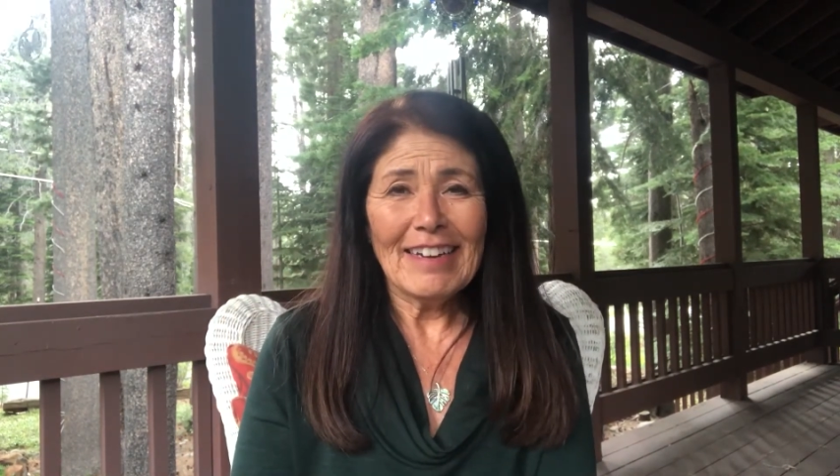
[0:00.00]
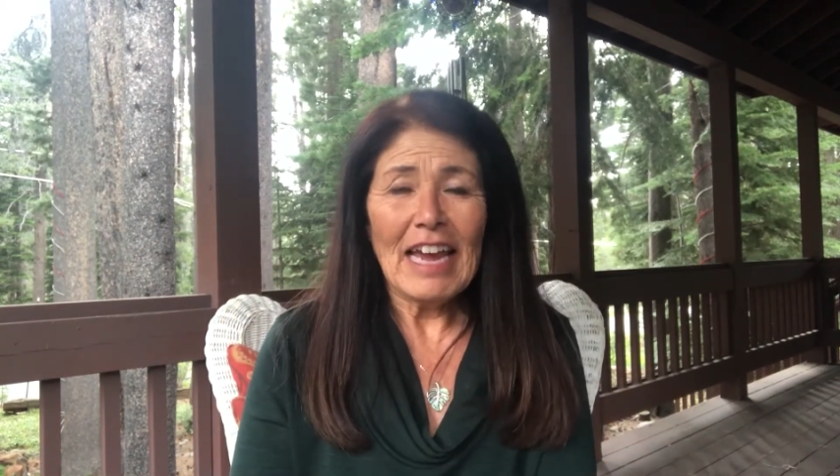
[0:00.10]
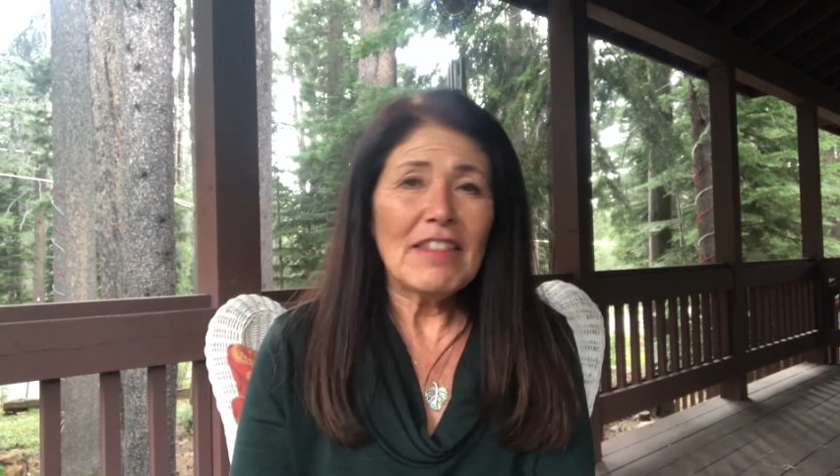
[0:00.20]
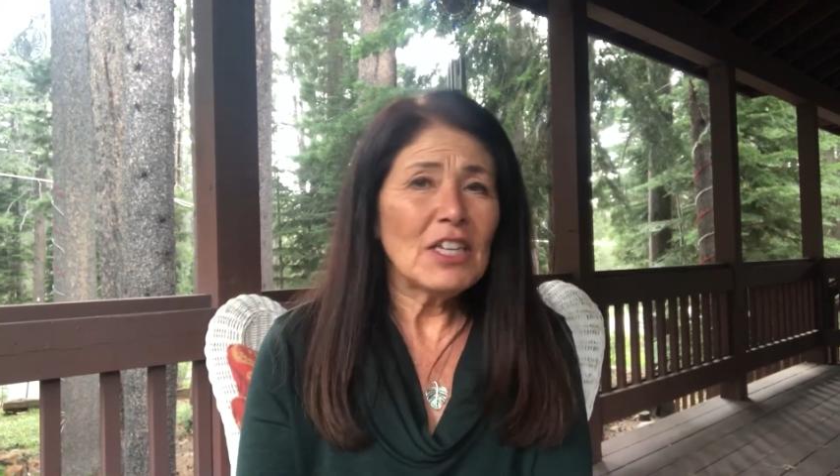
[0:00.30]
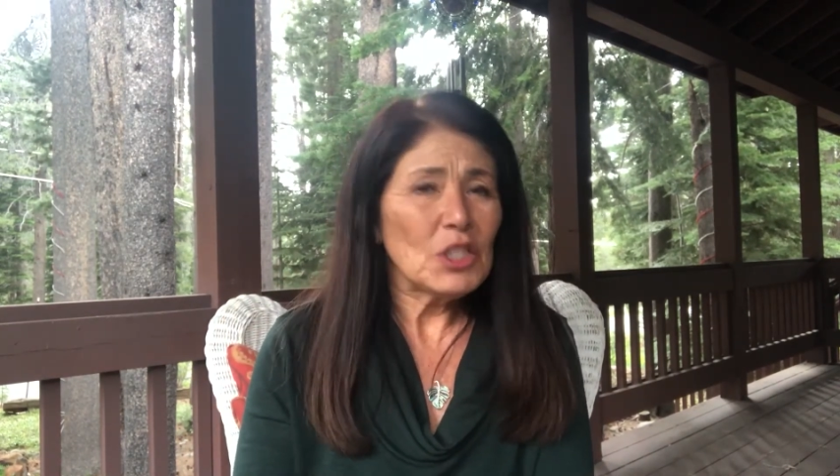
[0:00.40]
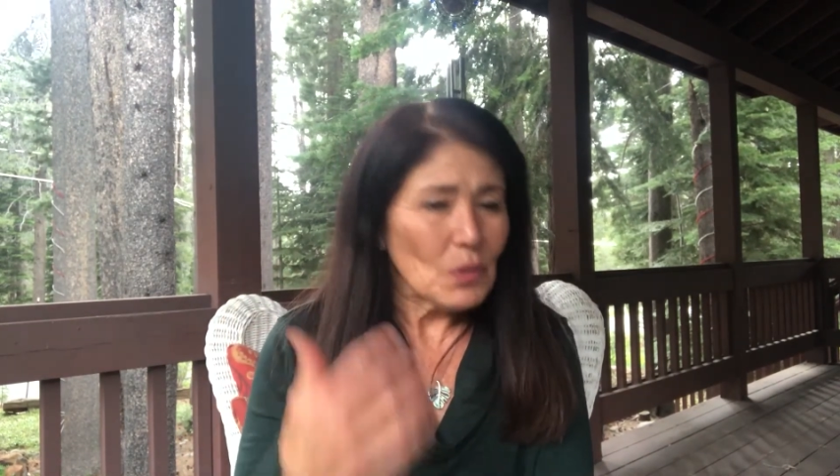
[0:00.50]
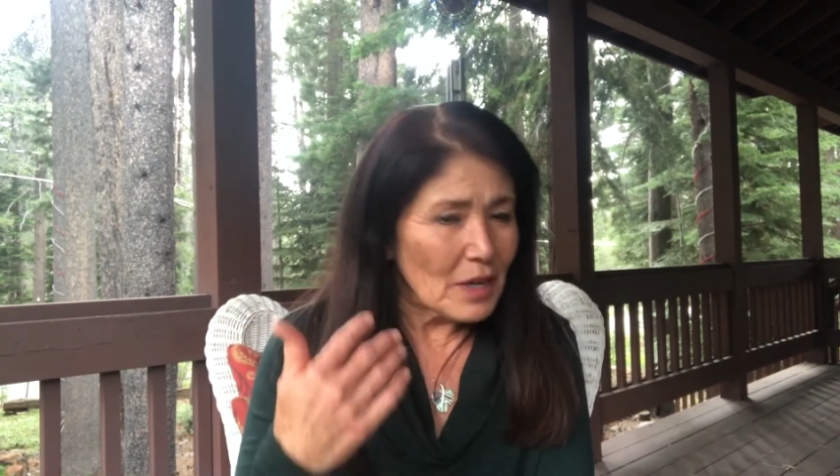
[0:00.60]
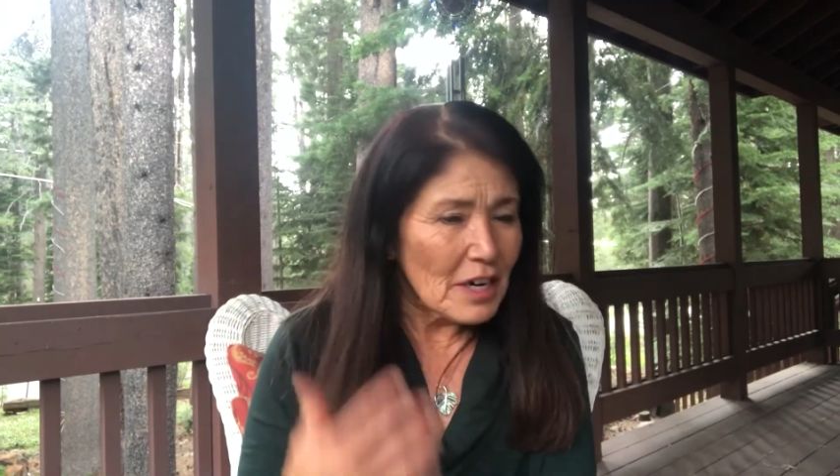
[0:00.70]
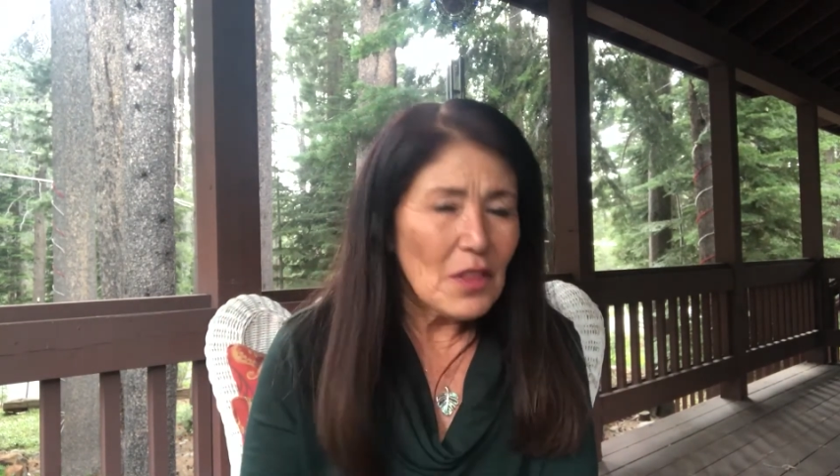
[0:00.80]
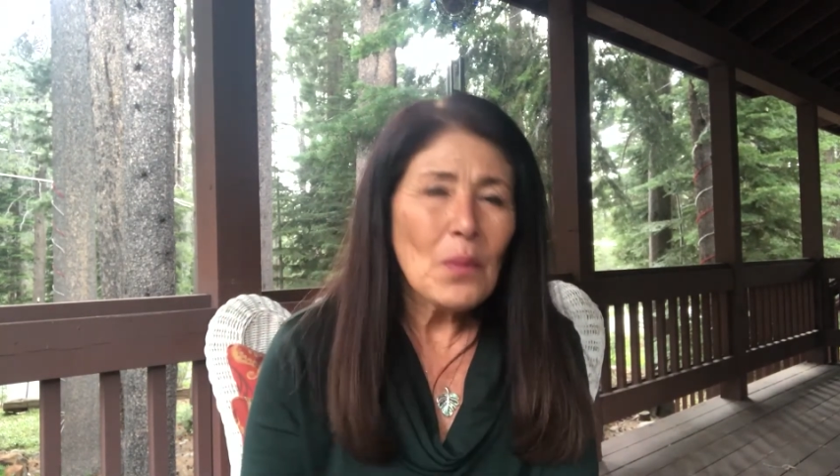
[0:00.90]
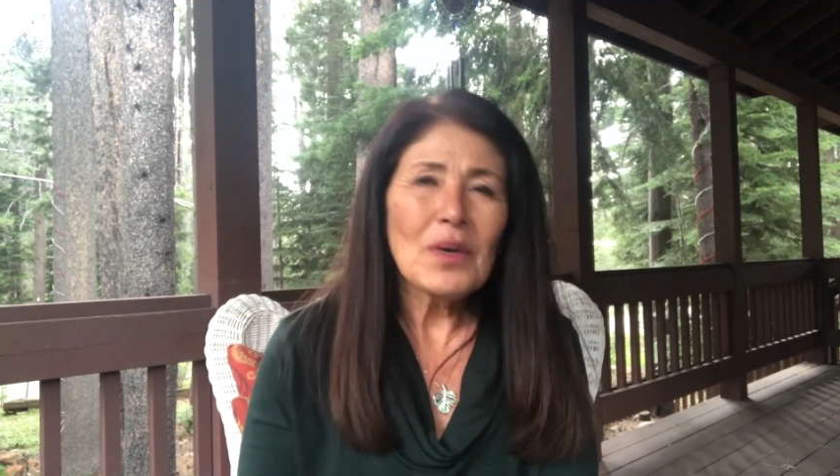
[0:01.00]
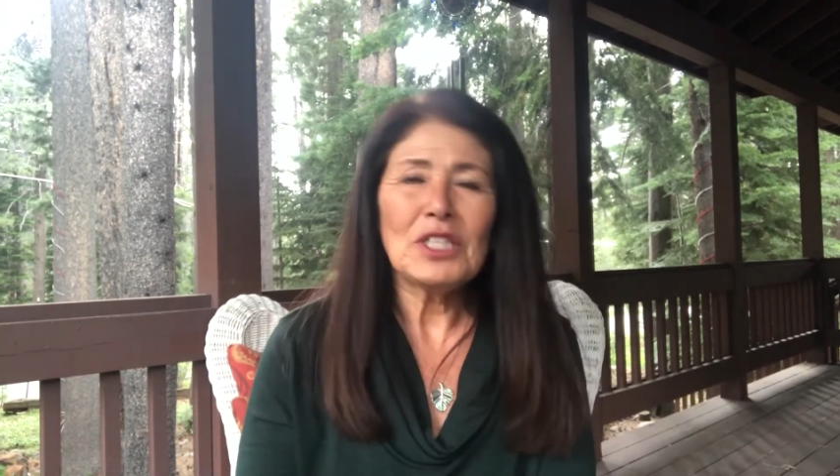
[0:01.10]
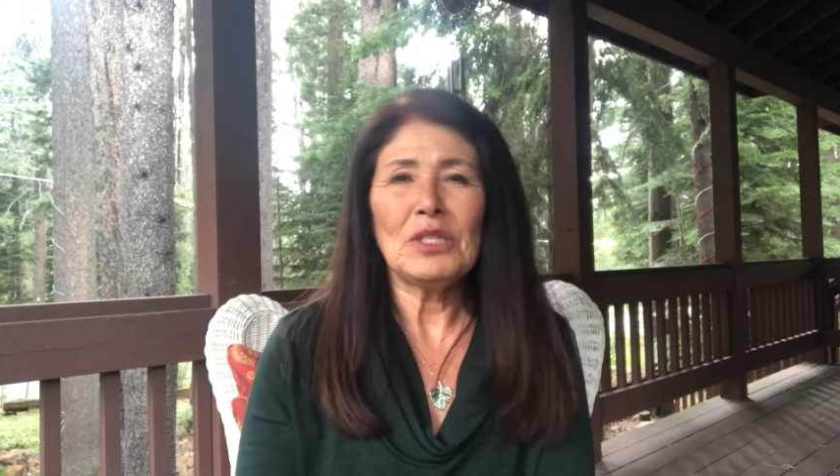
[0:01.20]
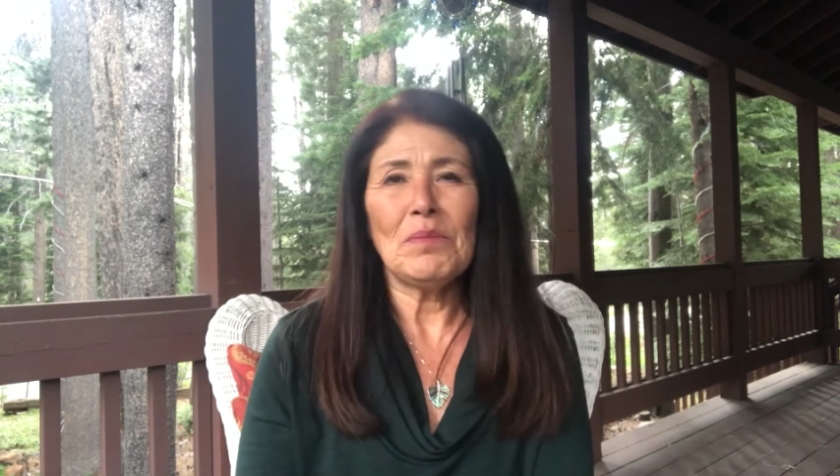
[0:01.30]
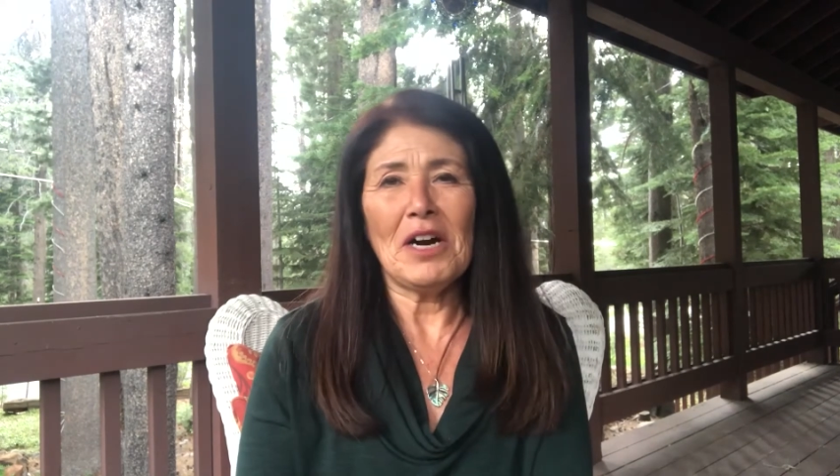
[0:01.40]
and then do another one
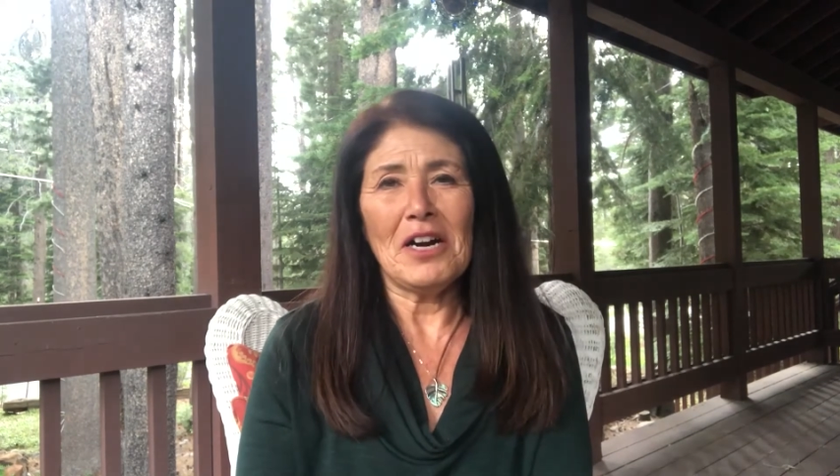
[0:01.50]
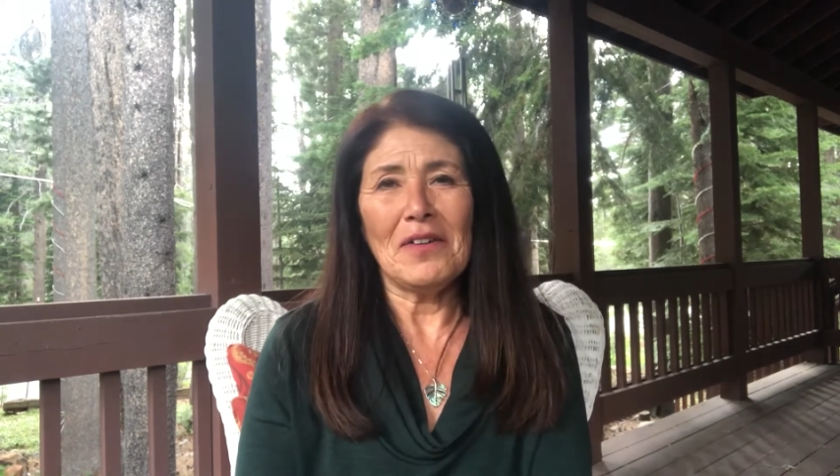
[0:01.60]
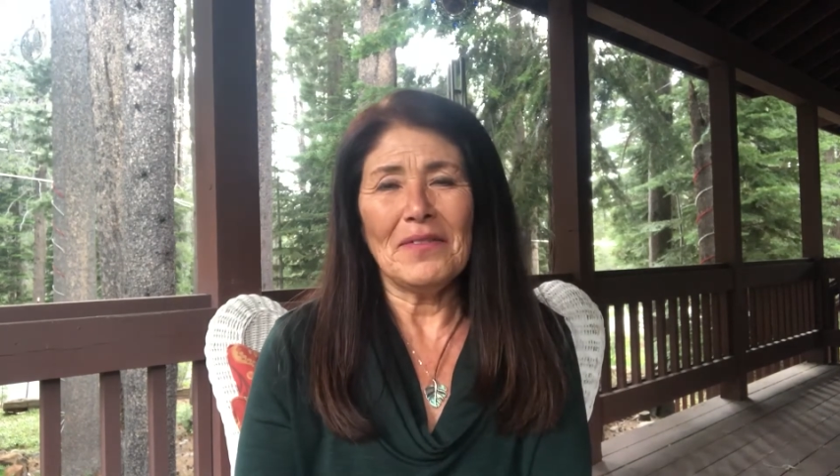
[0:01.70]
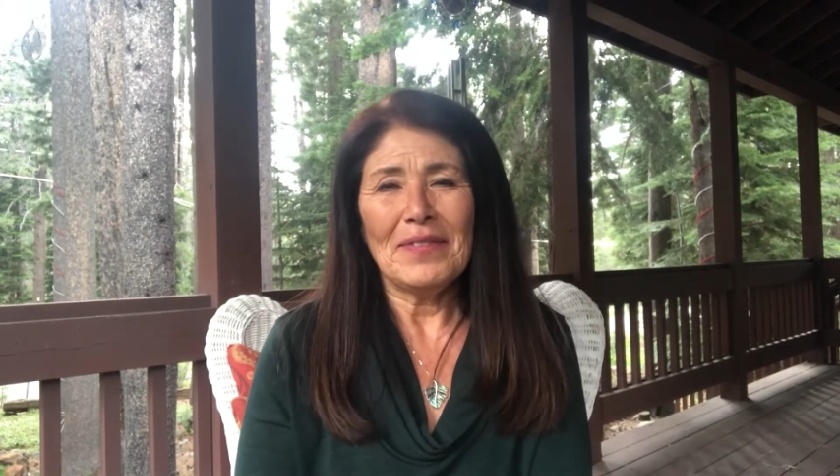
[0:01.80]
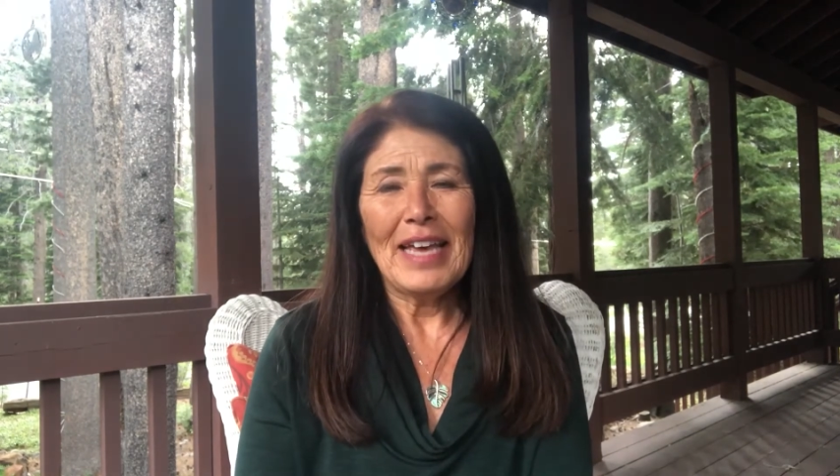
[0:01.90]
tomorrow.